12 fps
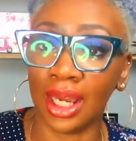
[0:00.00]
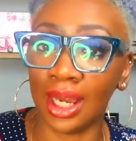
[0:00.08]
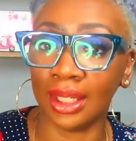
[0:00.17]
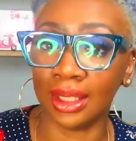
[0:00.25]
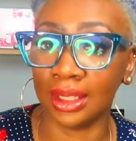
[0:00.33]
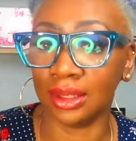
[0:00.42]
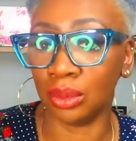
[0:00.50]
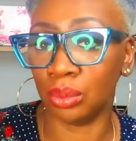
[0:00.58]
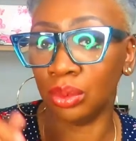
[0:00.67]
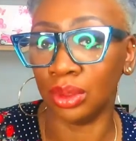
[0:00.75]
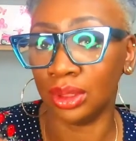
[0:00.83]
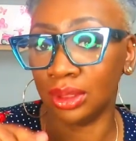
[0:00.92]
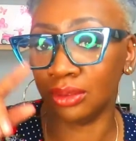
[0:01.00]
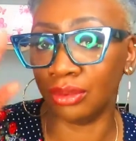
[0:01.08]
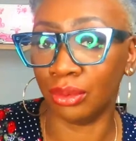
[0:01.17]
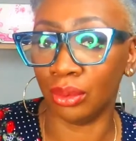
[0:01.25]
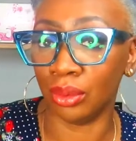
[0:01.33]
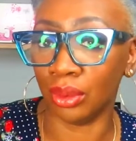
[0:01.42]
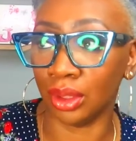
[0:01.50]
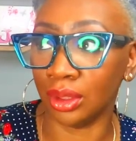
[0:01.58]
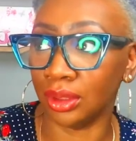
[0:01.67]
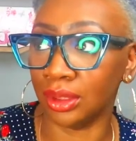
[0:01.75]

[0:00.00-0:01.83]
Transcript: I get the one for